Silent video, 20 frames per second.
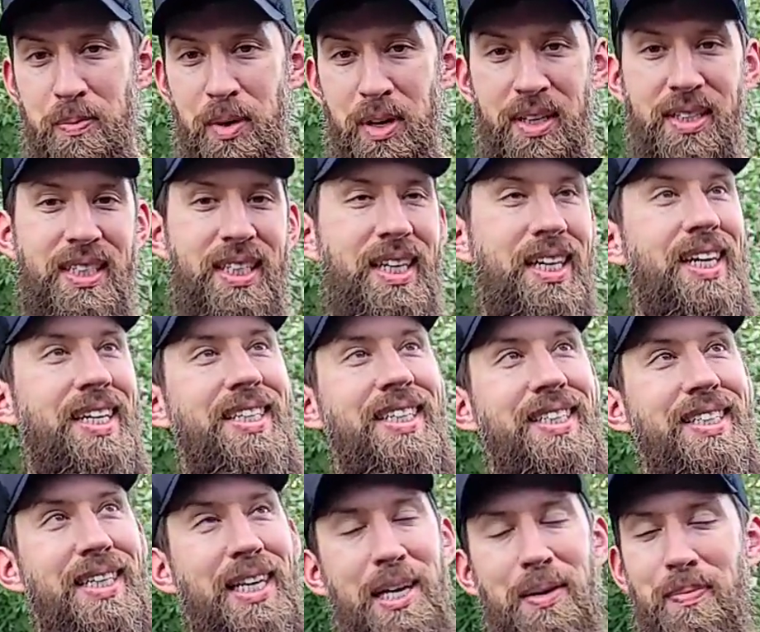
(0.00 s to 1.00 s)
too much to let
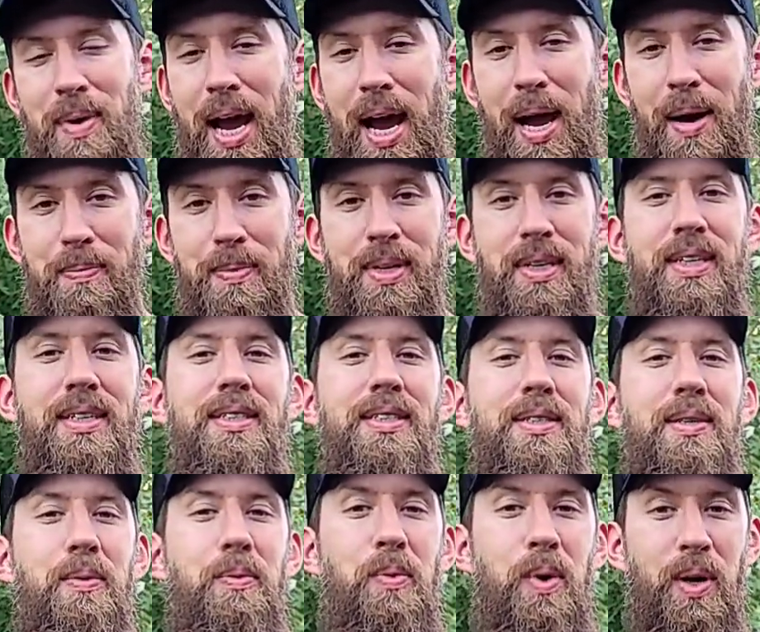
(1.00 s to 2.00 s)
this keep
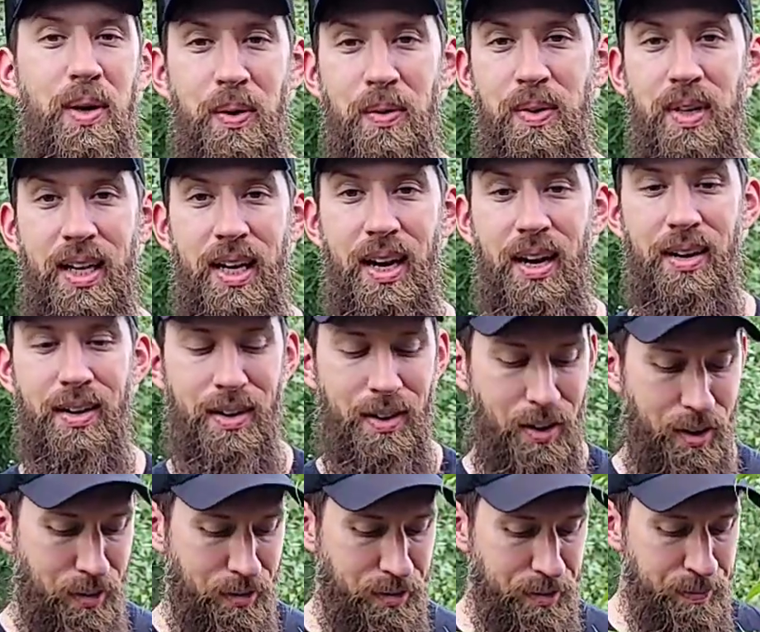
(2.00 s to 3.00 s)
happening. So we're going to cut
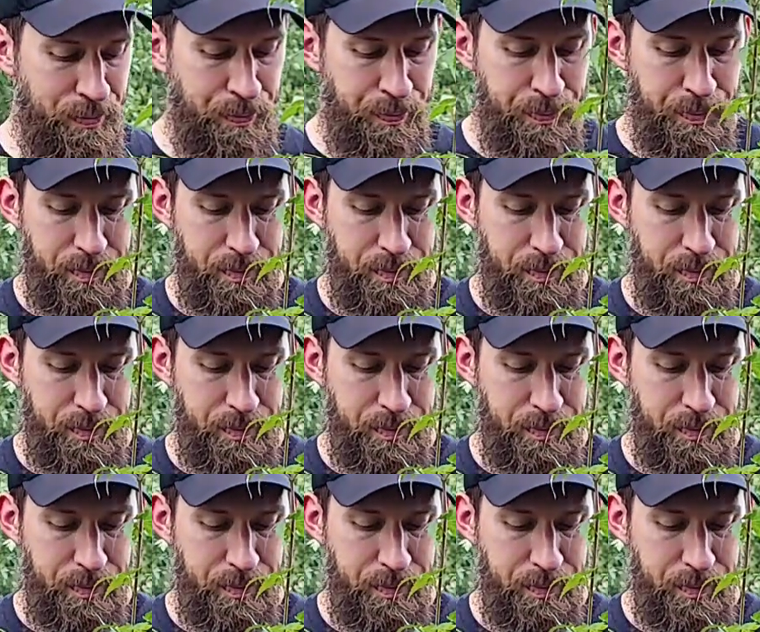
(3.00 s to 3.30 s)
it off.